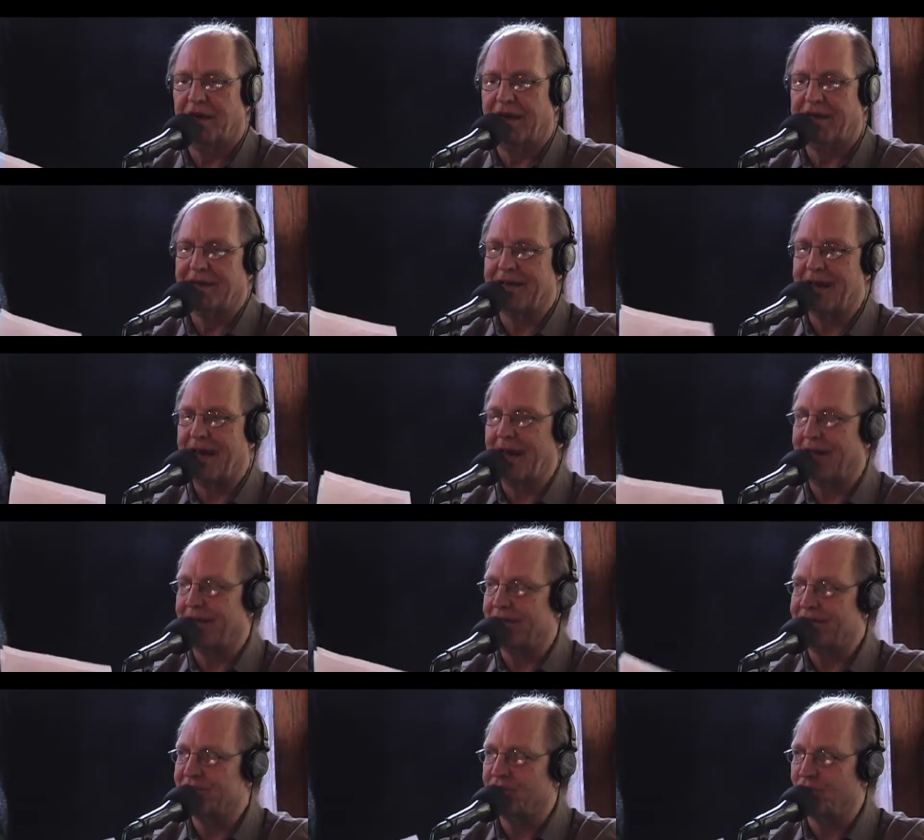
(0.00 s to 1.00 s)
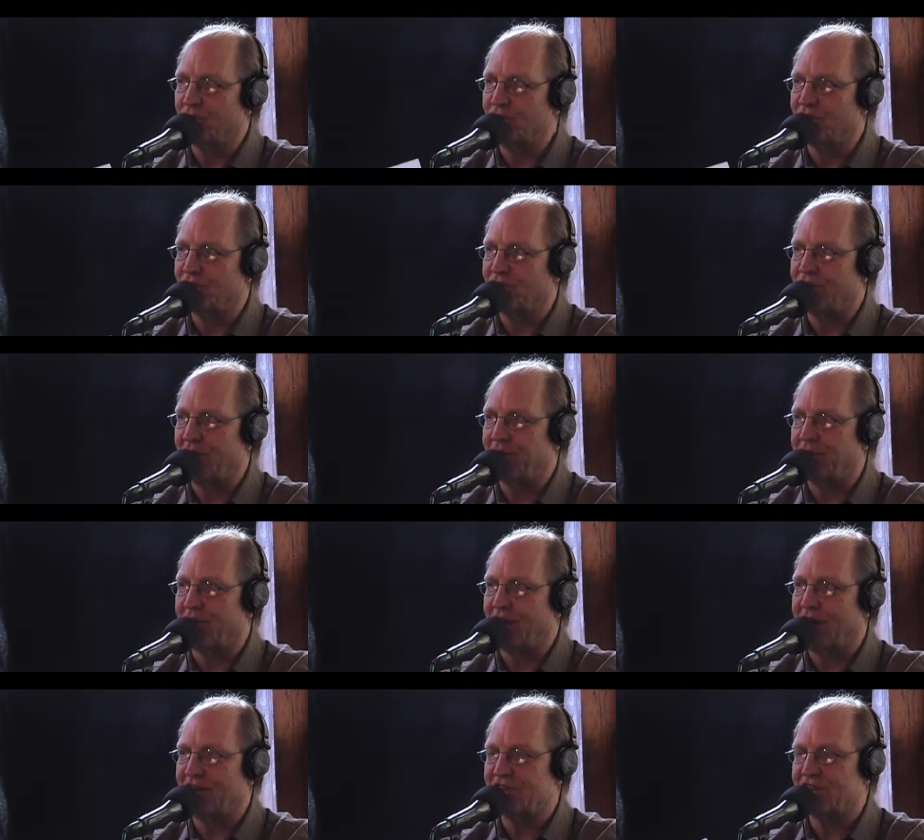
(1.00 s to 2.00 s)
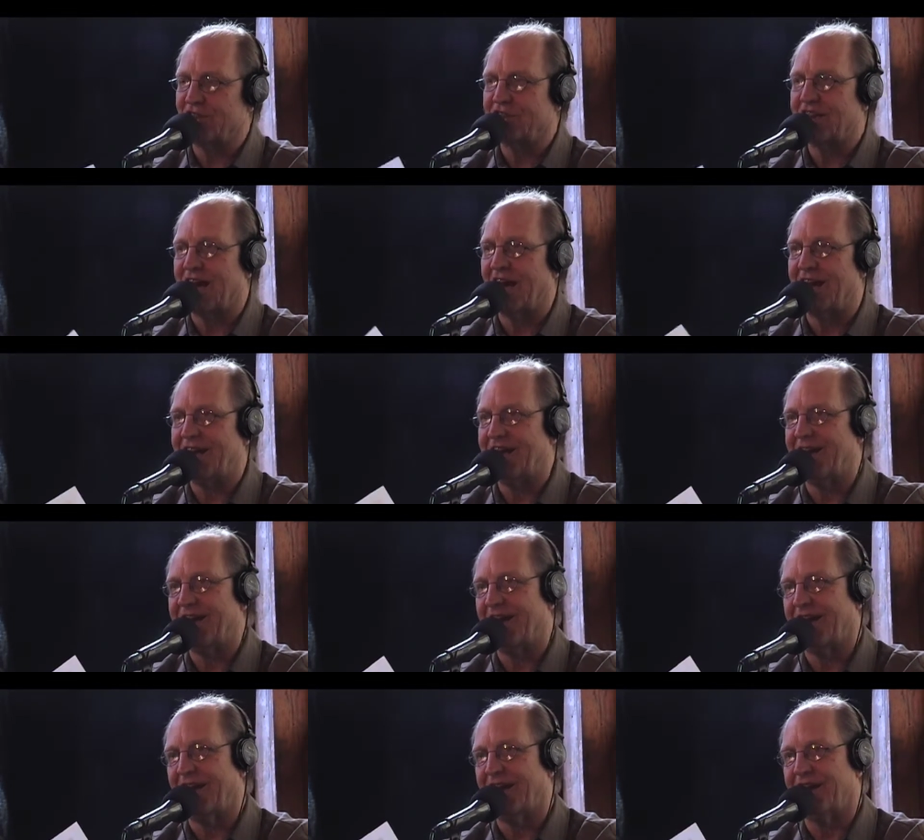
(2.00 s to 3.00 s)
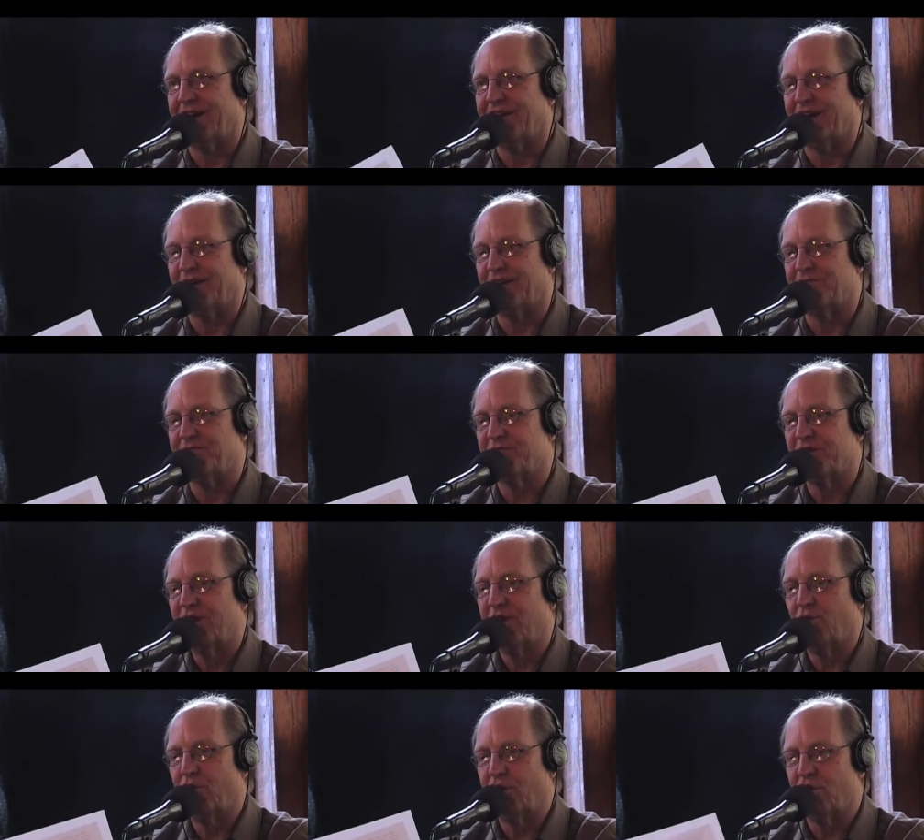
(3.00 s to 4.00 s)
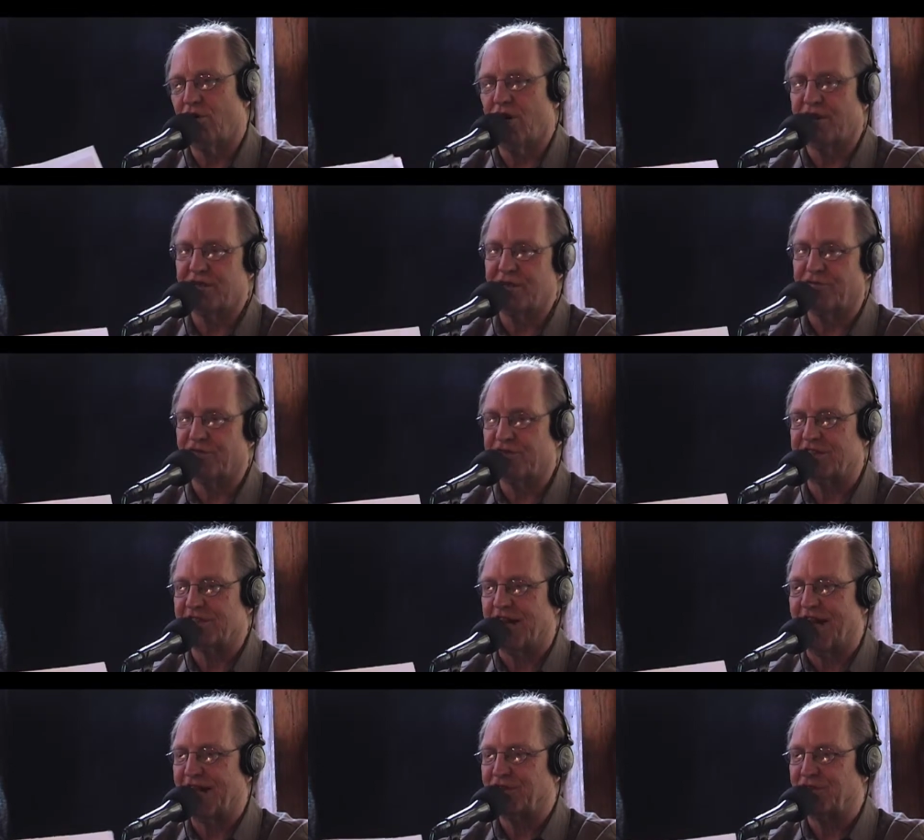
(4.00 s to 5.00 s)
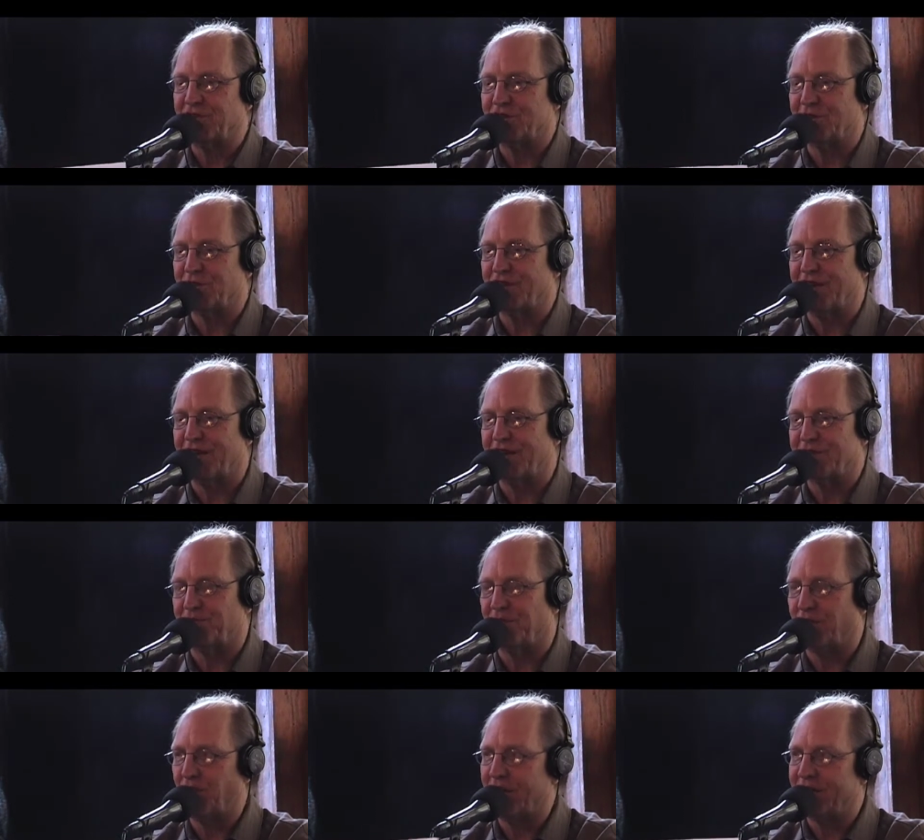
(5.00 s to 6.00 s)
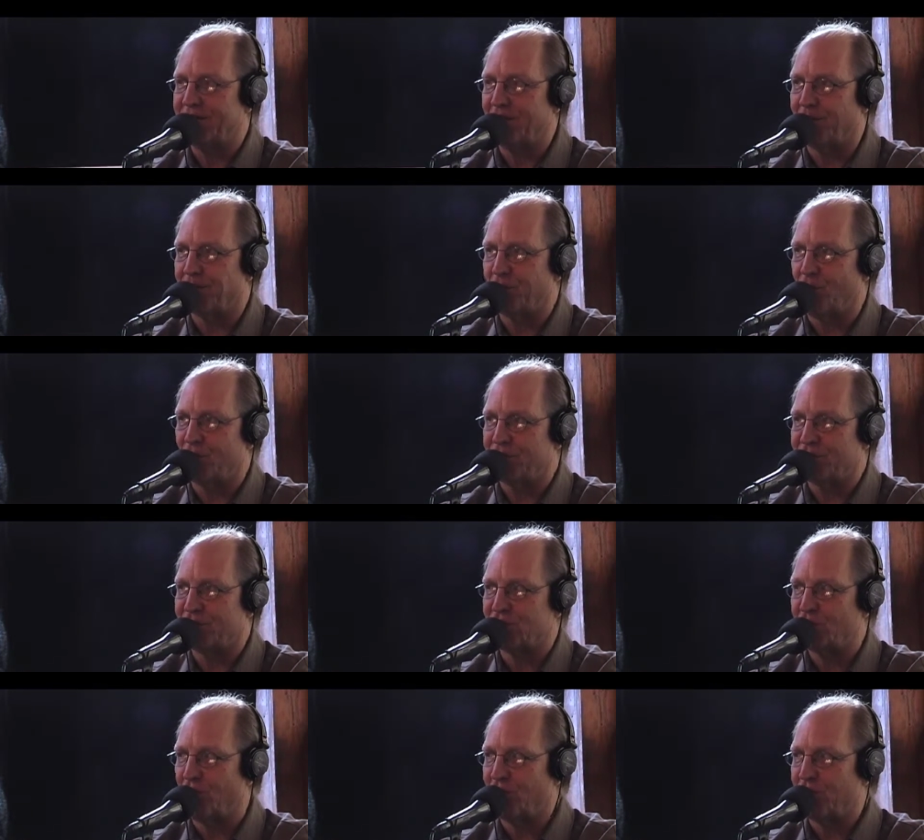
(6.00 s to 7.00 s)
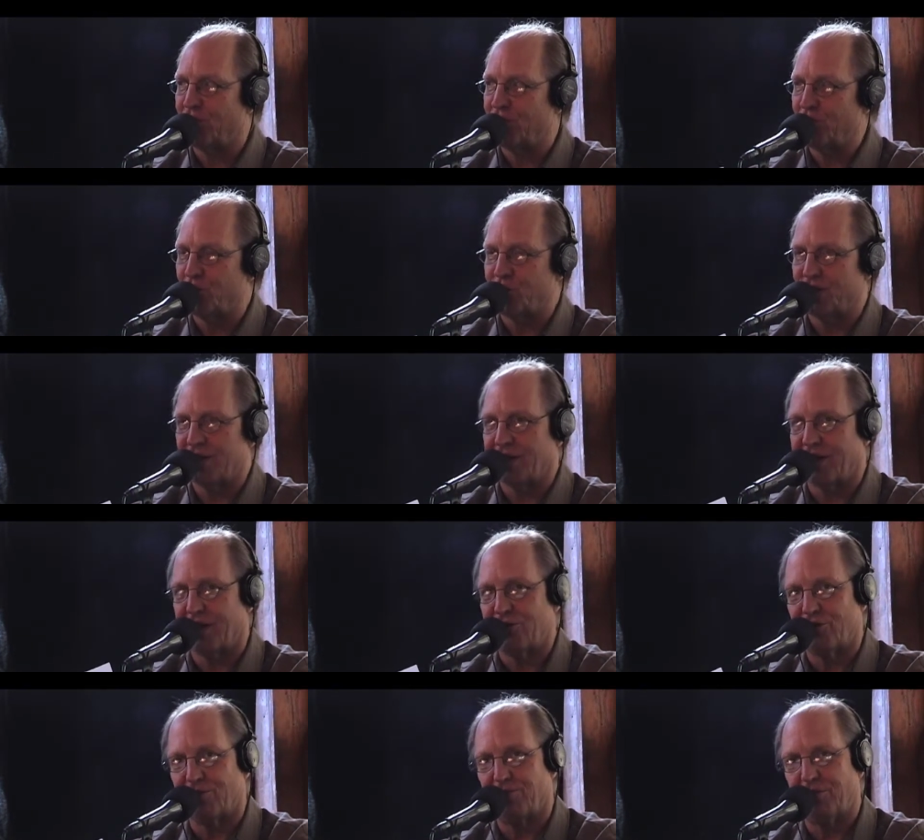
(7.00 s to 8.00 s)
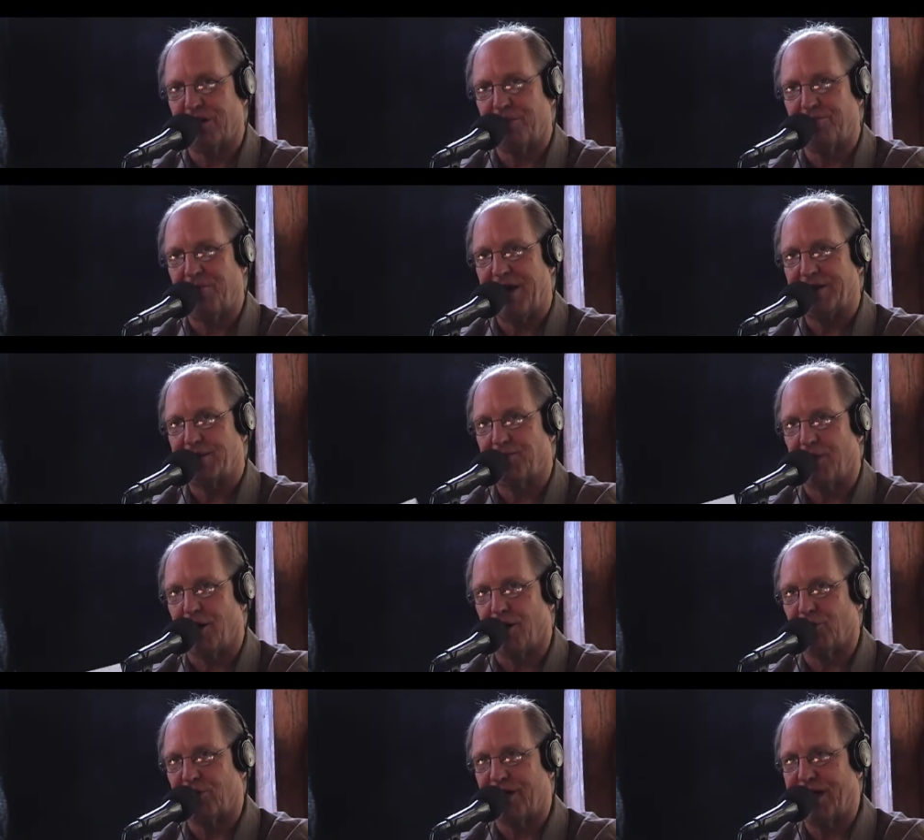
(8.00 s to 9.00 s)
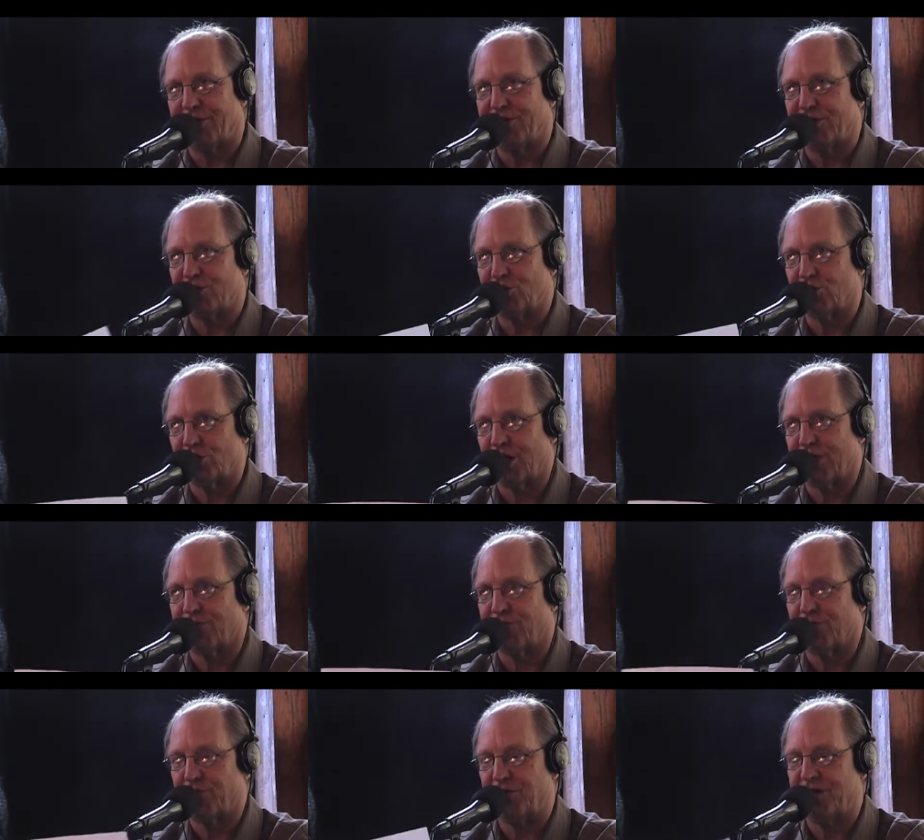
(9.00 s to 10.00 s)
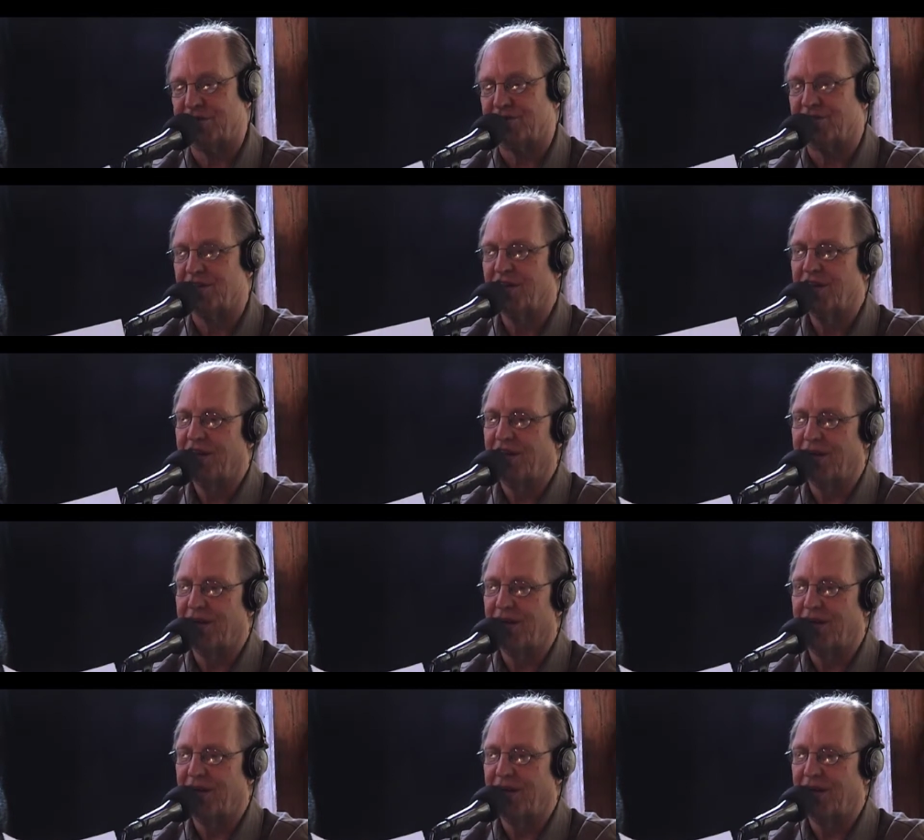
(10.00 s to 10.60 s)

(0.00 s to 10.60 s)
head guy in Students for Democratic Society, and we were on different sides of some things, but we ended up going to the Soviet Union together to play baseball with Athletes United for Peace,